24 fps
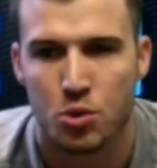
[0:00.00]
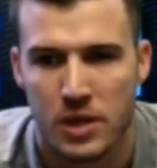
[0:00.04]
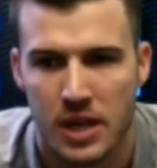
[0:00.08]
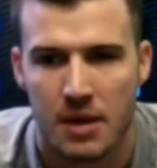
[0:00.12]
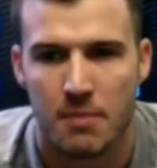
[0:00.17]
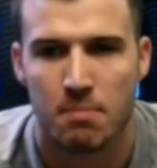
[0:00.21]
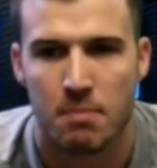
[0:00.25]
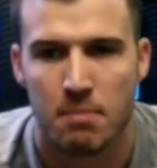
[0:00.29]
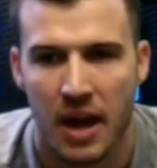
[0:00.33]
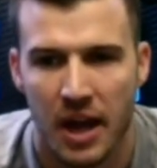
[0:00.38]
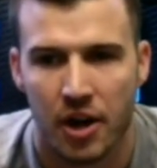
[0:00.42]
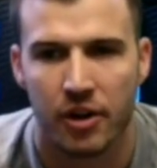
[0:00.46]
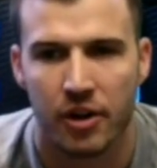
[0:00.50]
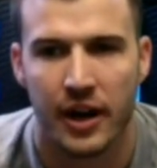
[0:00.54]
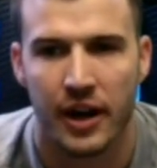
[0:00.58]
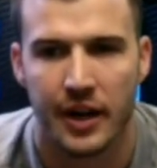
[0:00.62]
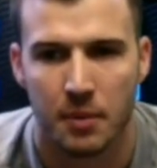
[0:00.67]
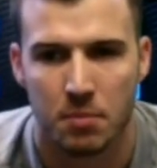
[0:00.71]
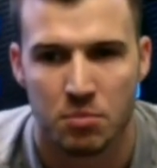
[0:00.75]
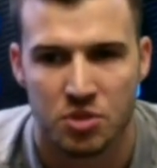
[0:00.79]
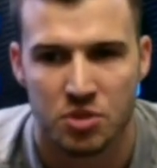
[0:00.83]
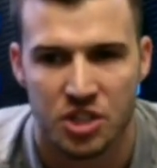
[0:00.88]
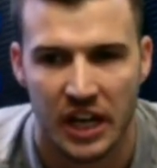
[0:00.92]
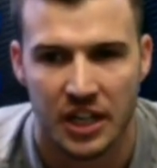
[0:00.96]
to get better
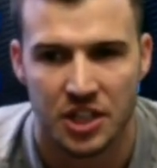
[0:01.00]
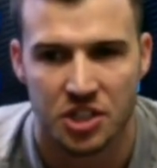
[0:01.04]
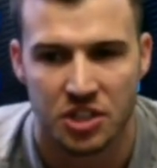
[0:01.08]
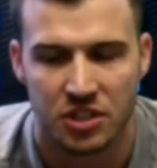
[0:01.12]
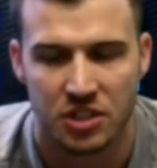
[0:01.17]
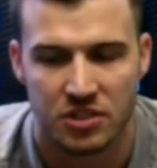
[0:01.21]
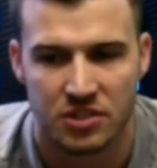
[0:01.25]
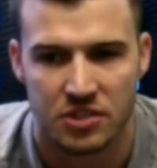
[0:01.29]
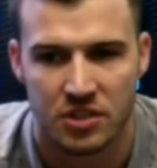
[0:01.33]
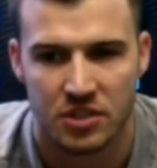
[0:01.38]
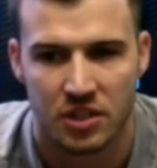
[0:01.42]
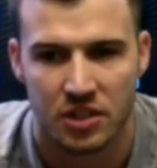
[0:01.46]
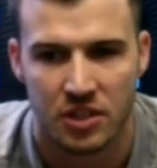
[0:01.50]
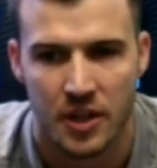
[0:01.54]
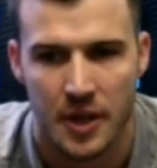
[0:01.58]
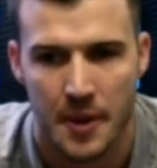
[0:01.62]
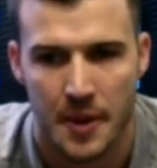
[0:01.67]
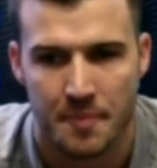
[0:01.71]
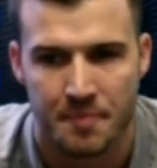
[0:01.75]
at objections.